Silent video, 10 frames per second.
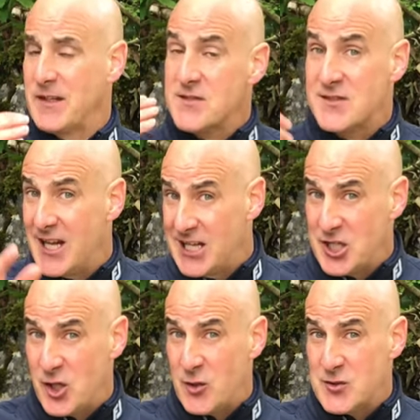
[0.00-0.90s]
still
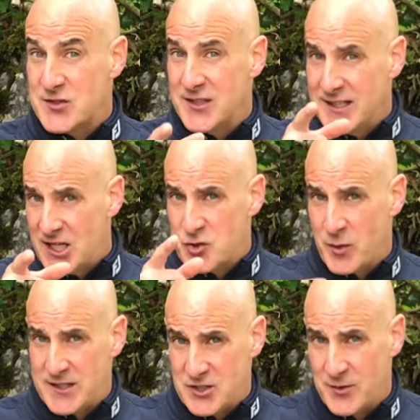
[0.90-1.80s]
used in
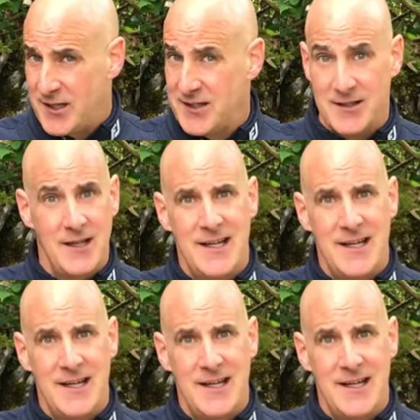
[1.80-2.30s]
2020